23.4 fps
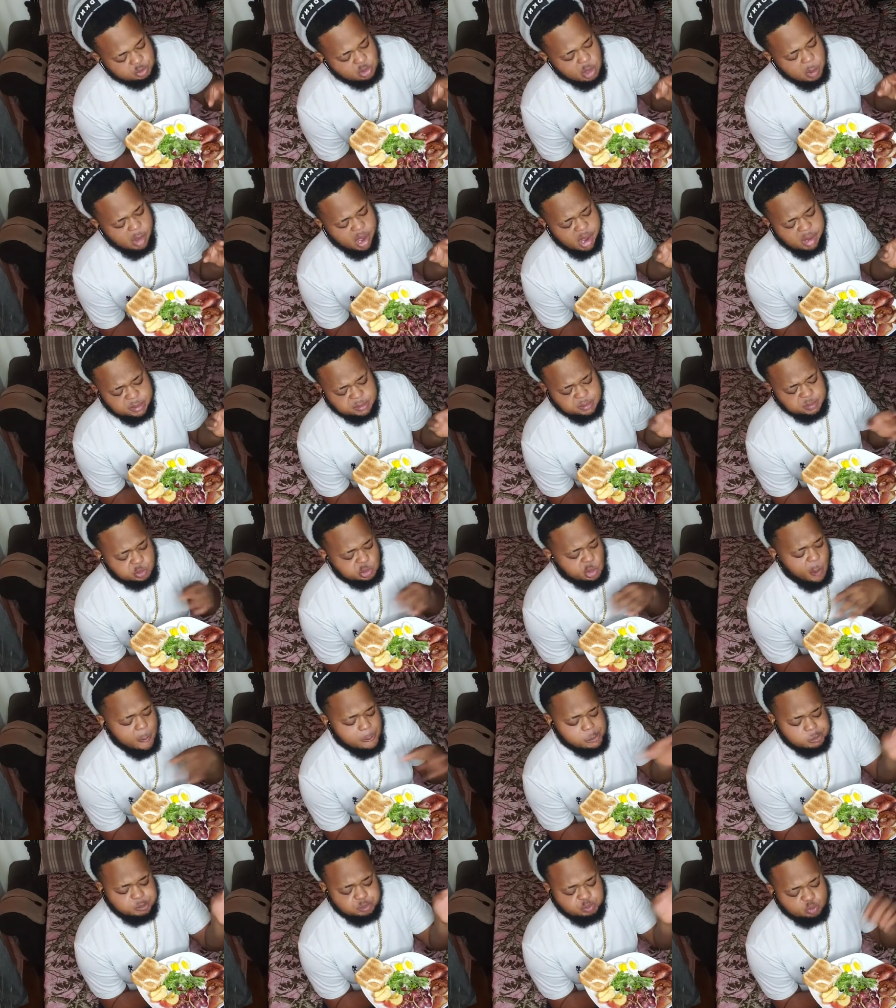But
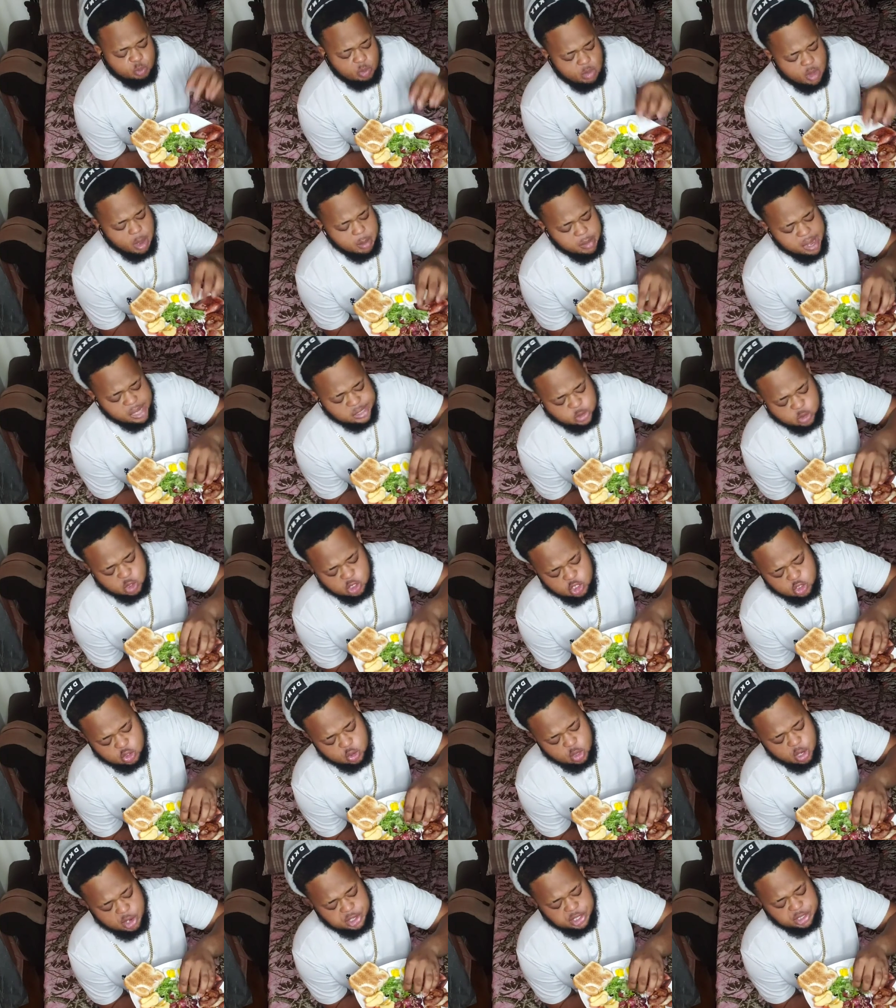back to the
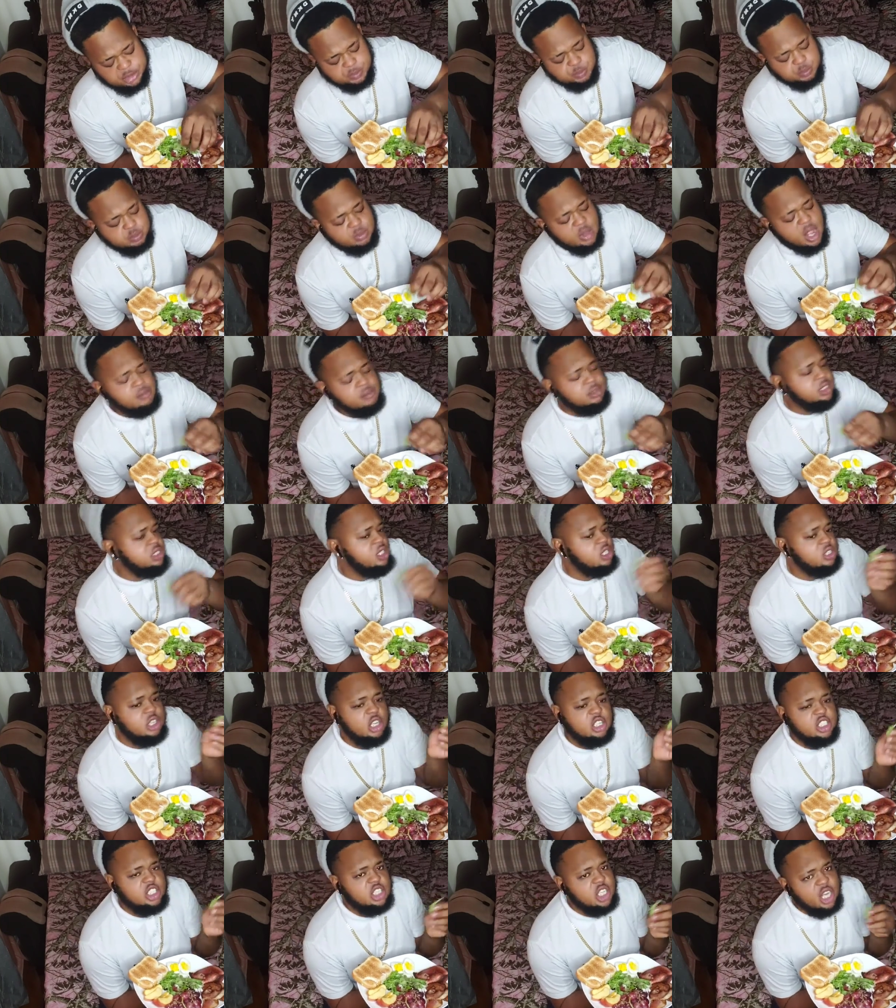story,
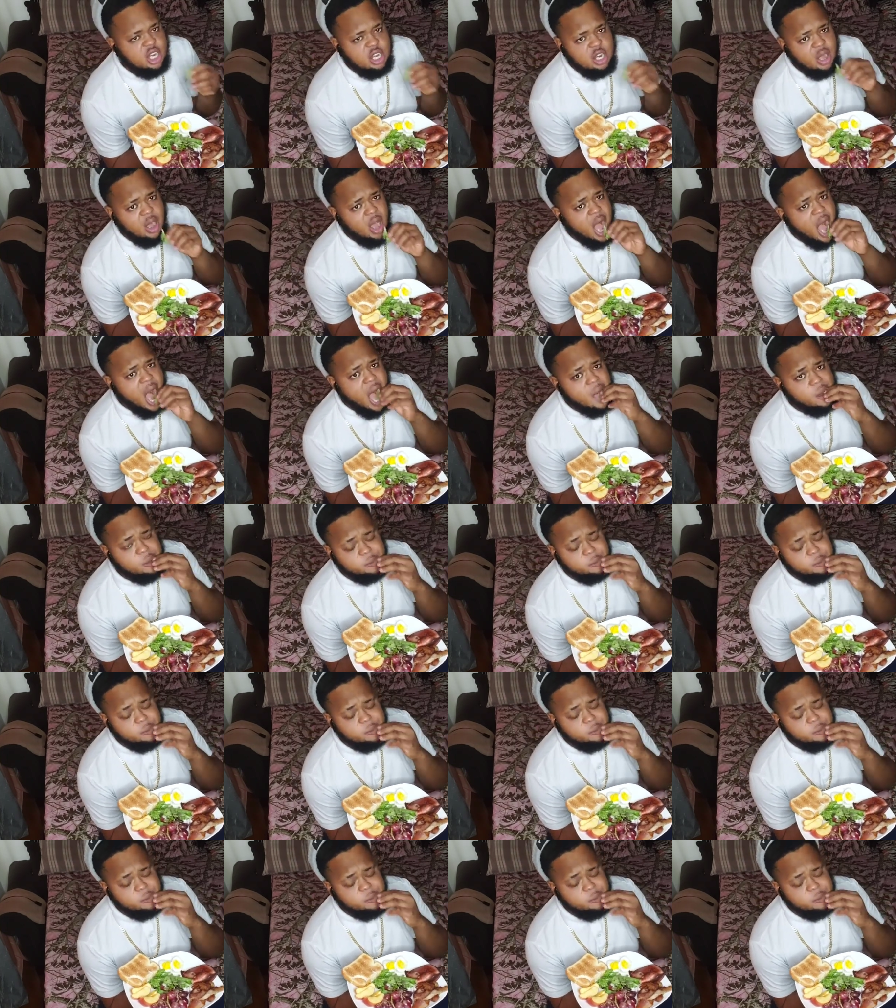everything just shell up.